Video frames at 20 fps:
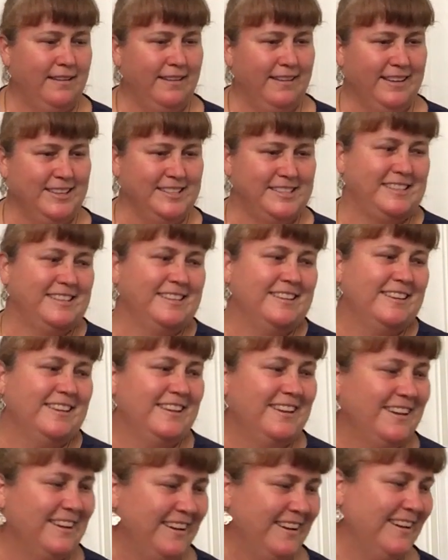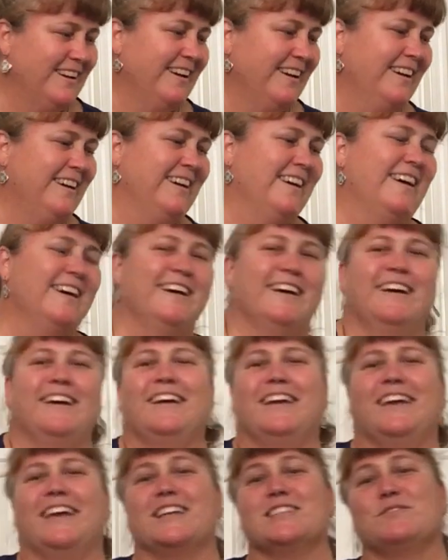
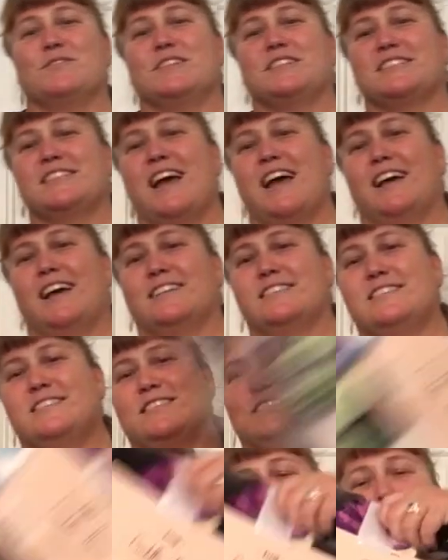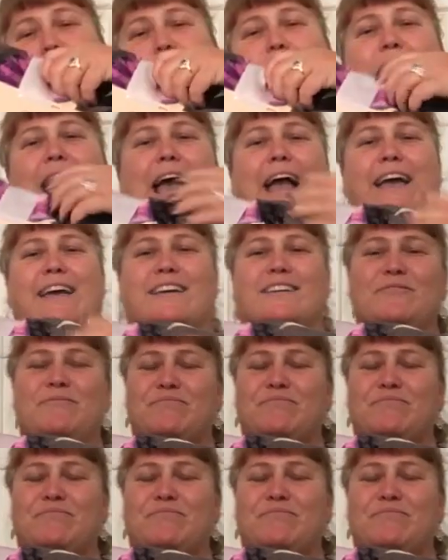Guess what's next? Bloom Black!